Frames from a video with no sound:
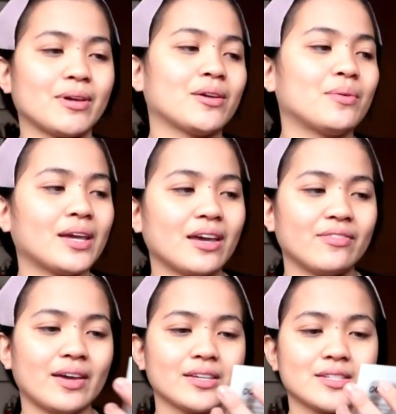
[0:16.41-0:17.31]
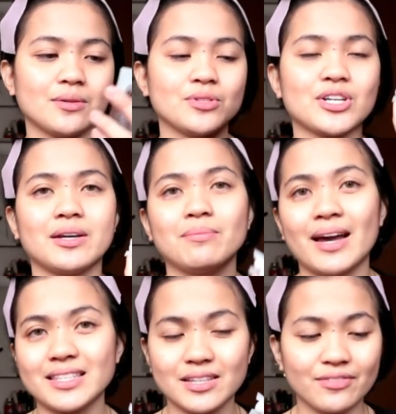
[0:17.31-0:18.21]
my Quick FX No Shine
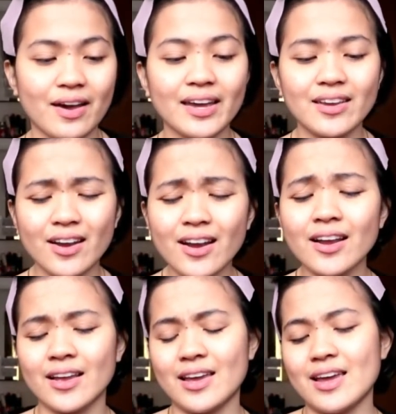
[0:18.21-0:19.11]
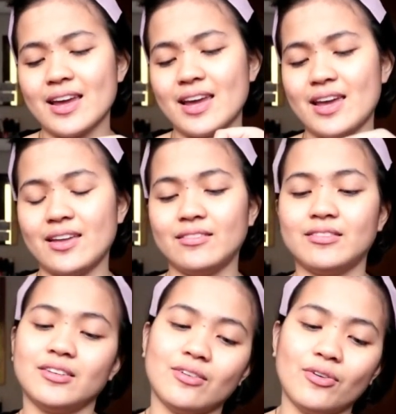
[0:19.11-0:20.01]
Mattifier.
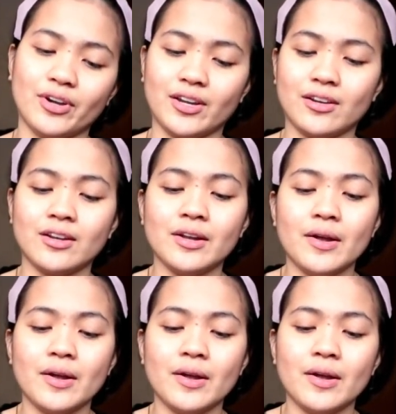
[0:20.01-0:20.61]
And okay,